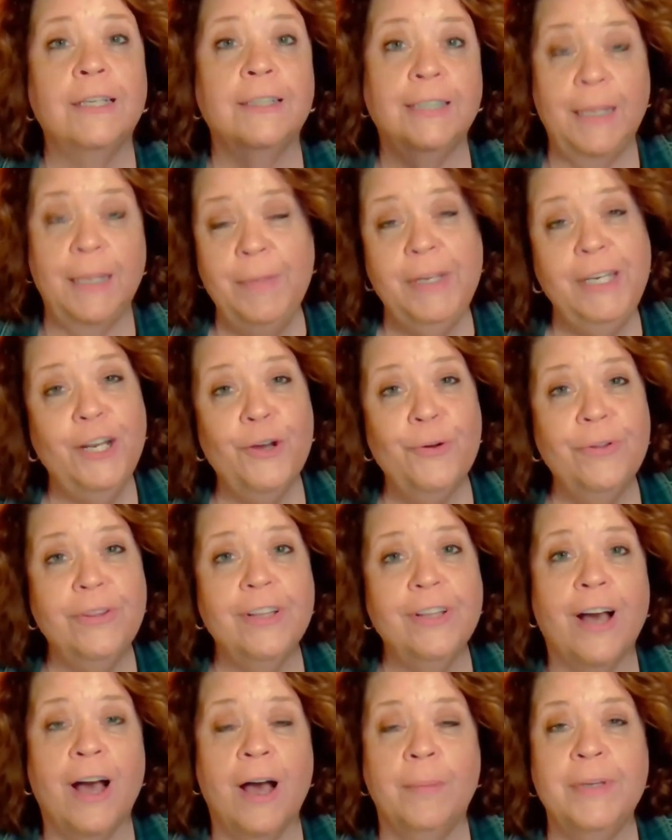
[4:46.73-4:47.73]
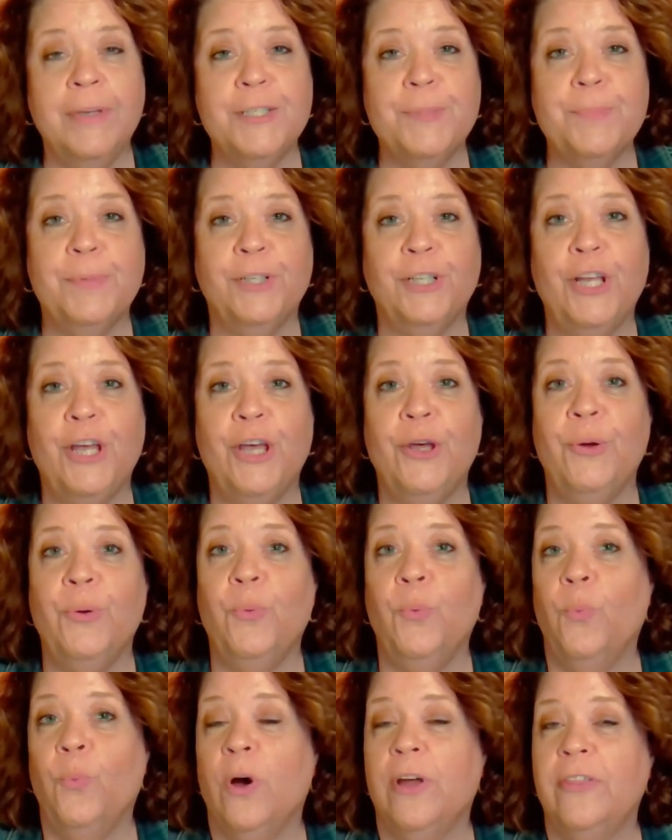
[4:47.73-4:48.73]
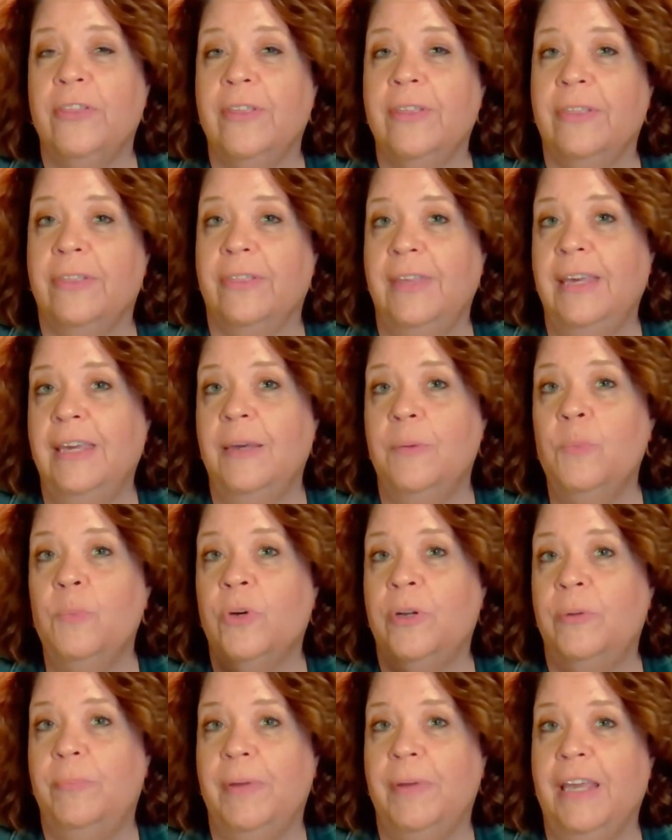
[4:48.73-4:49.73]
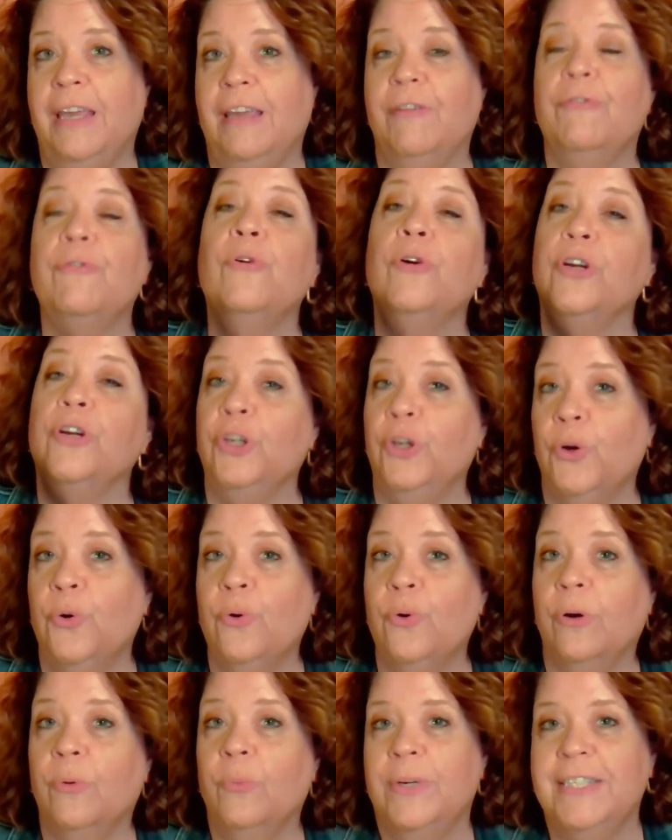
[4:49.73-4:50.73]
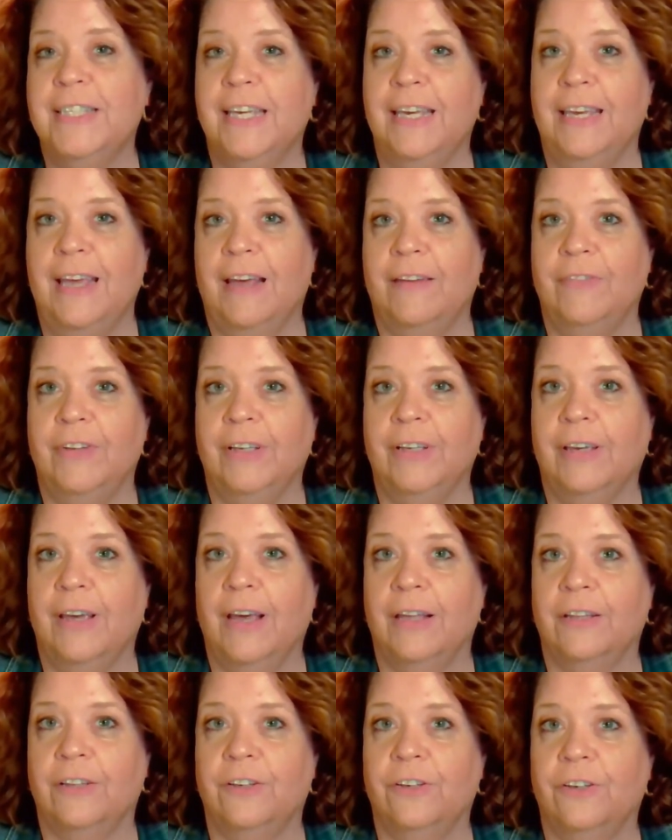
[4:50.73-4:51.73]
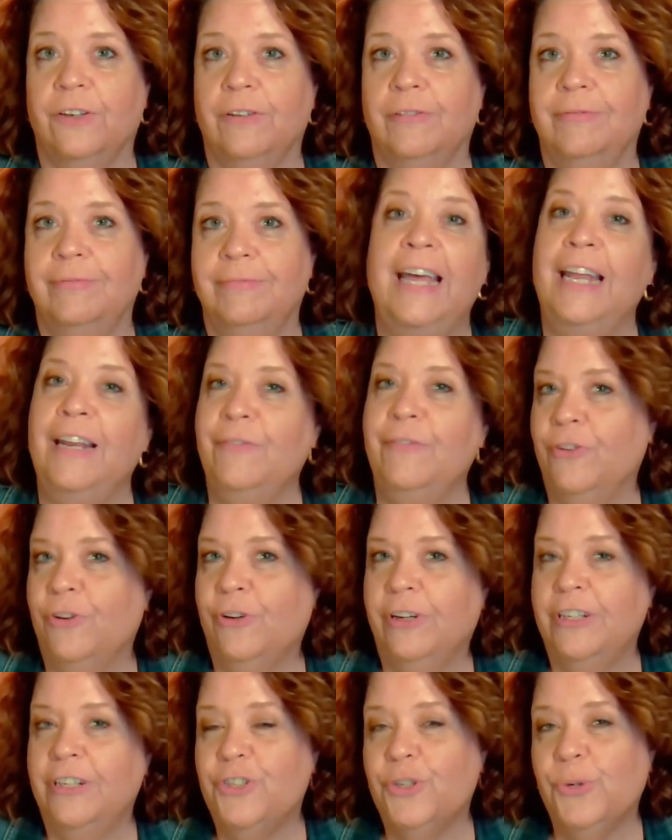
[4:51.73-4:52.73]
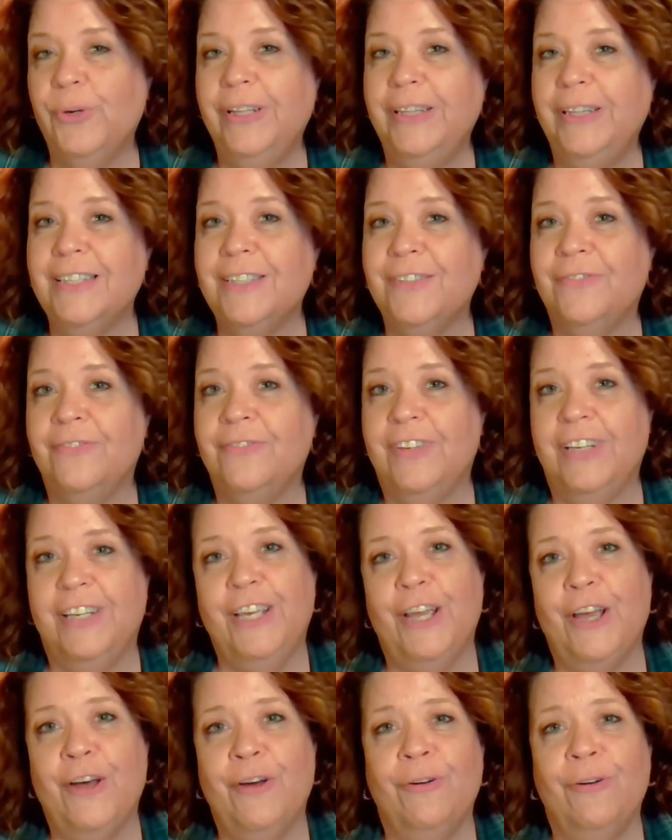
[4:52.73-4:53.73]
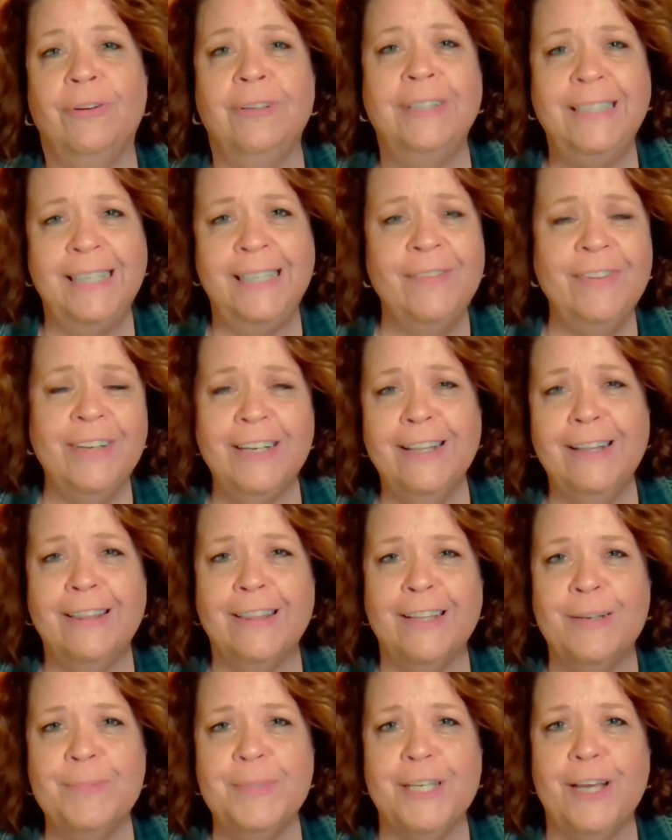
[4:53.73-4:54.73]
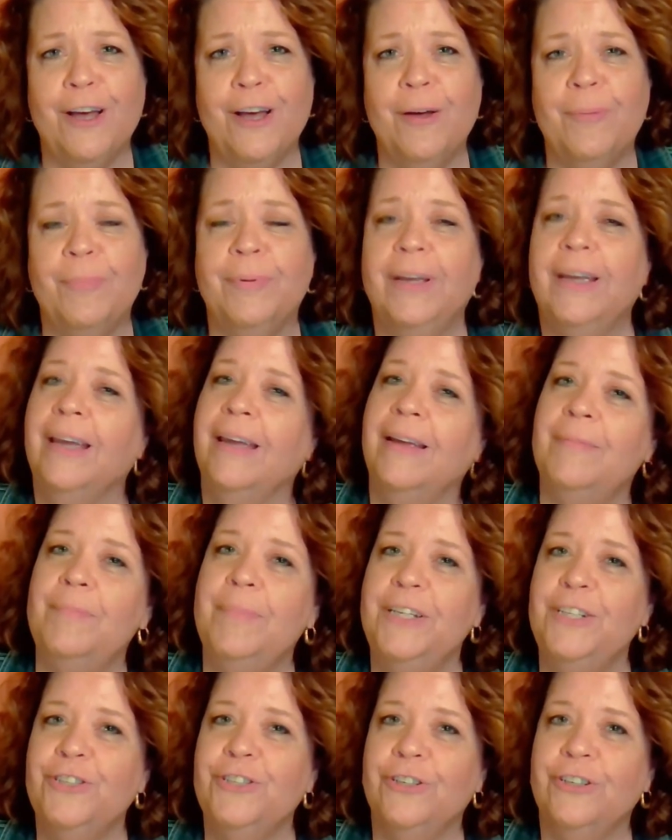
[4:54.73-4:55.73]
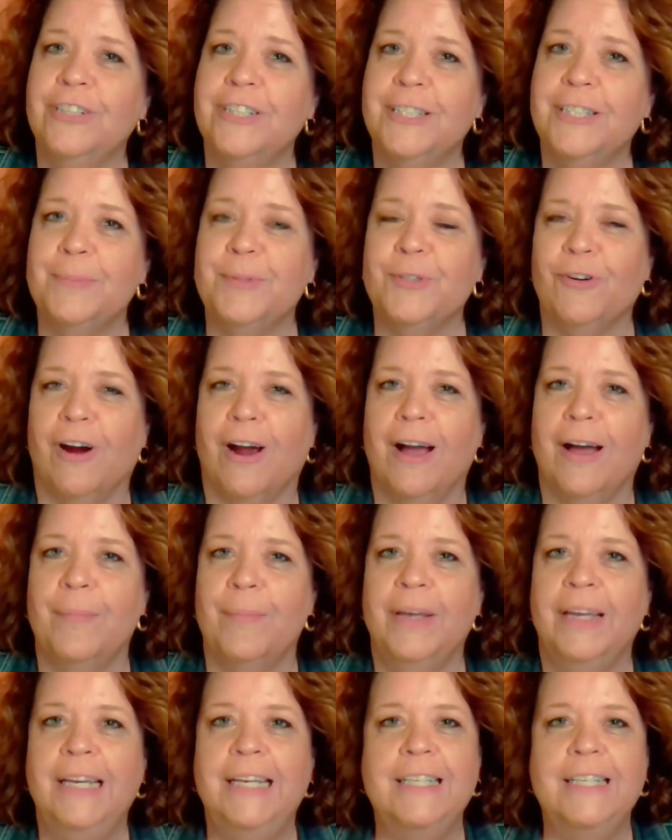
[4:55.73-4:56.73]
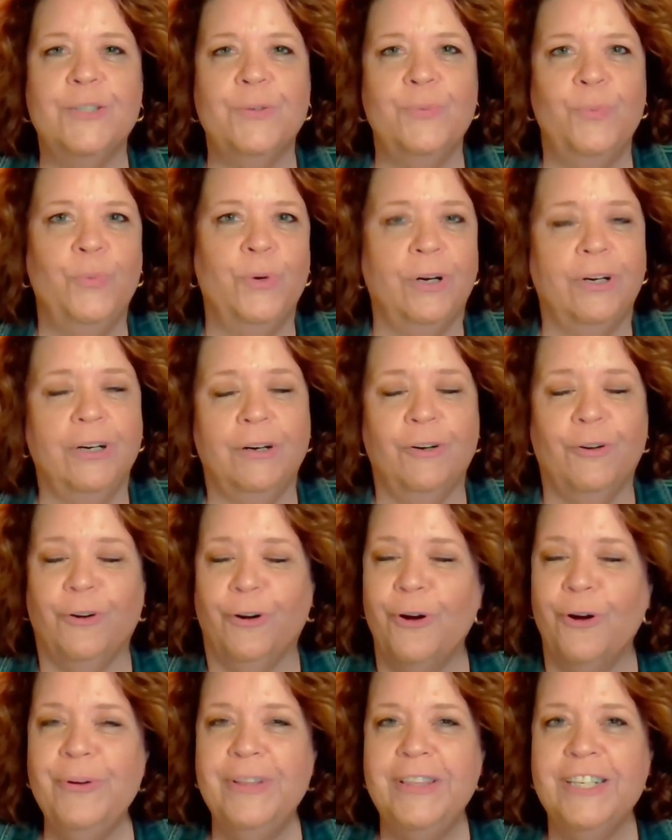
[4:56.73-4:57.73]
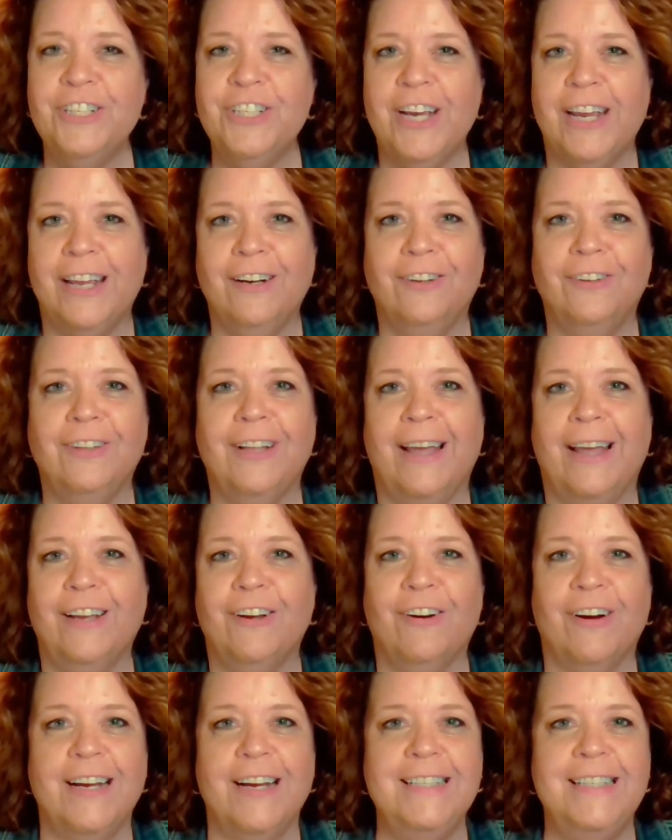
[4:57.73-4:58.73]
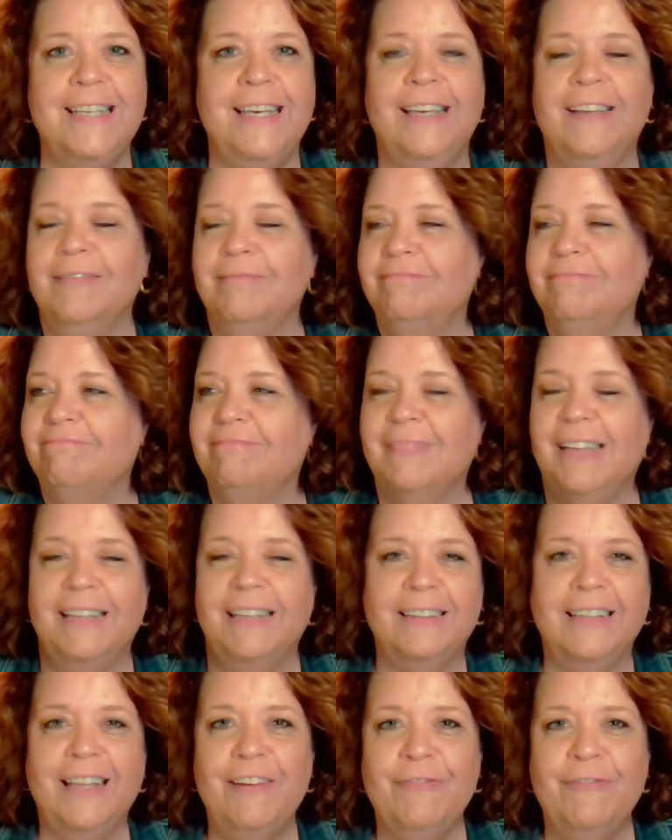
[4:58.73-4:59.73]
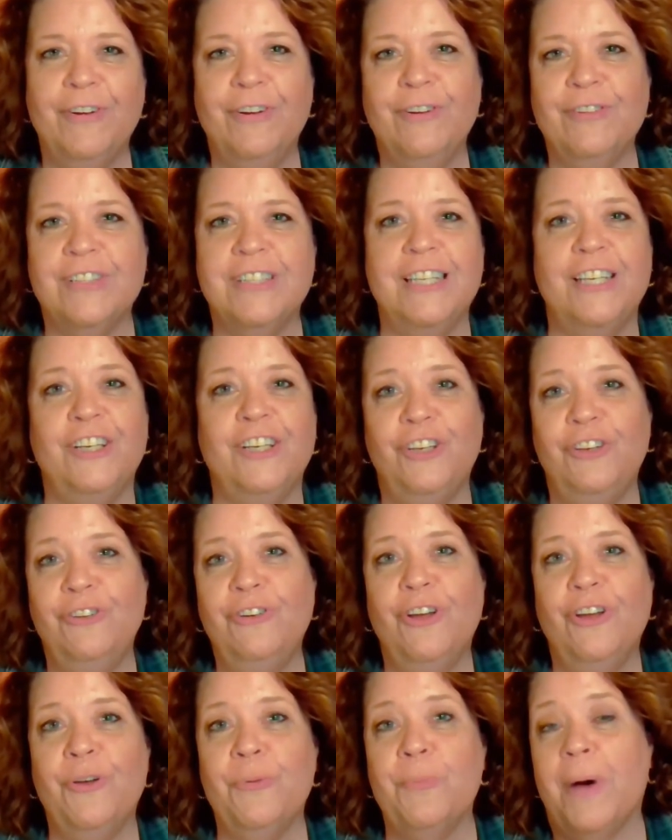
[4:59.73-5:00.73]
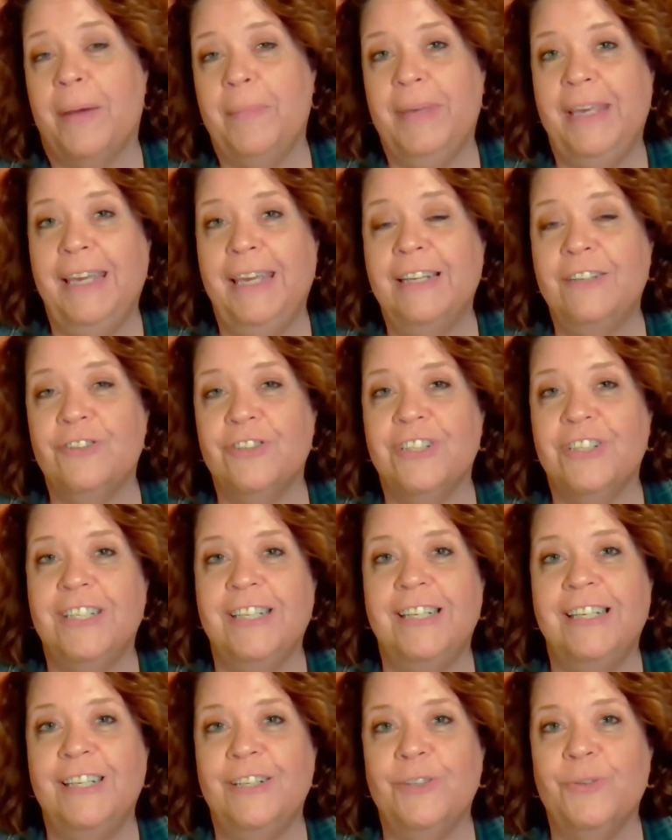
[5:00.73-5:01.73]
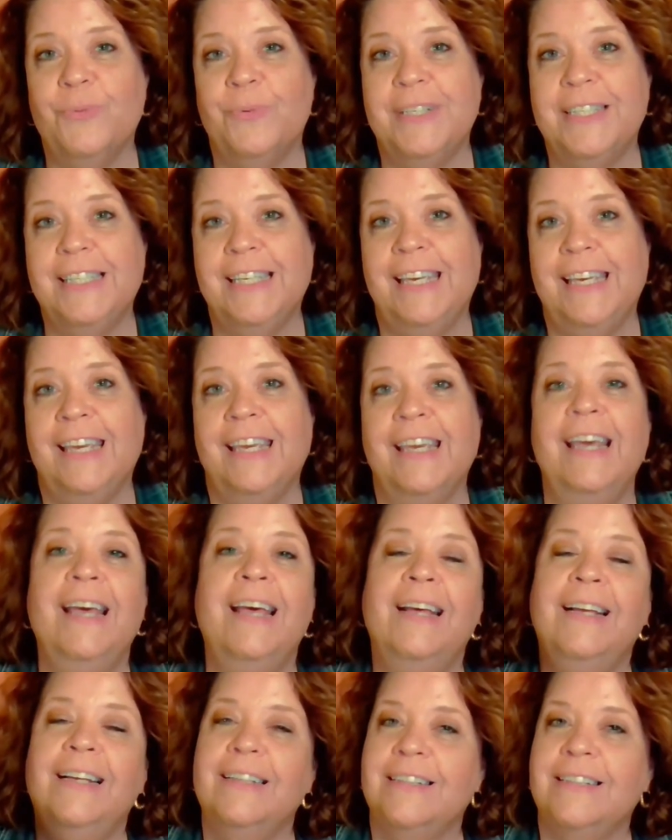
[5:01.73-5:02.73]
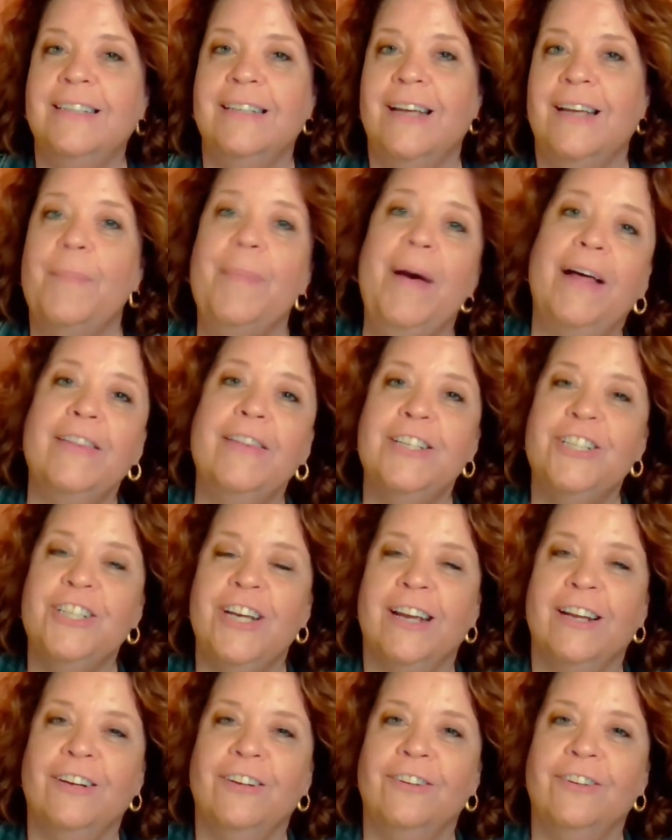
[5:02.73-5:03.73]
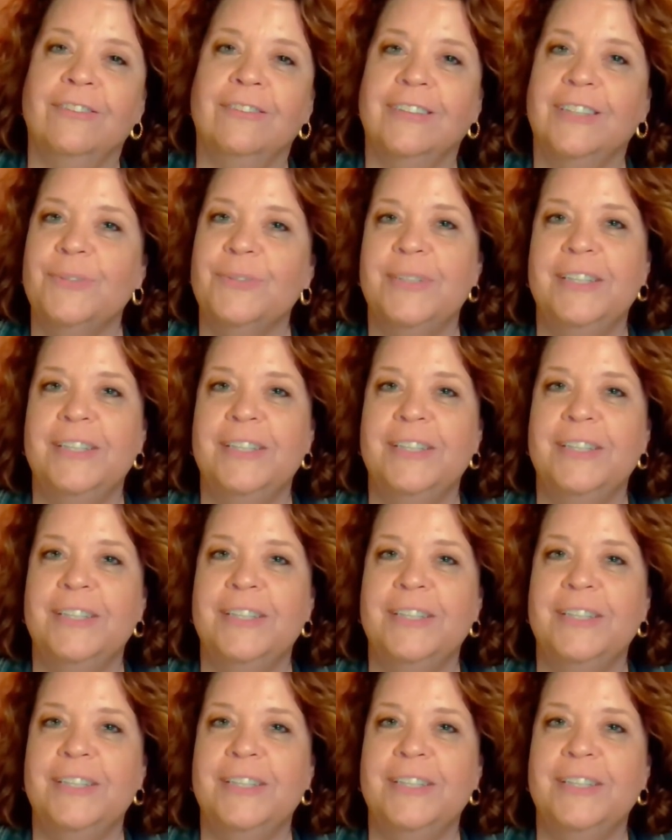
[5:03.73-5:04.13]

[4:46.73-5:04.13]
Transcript: Let me know in the comments below what the theme would be for your whiskey advent calendar. And if you're enjoying this video, give it a thumbs up and be sure to subscribe. We're growing the channel like crazy Let folks that you know might be interested into whiskey about the channel, because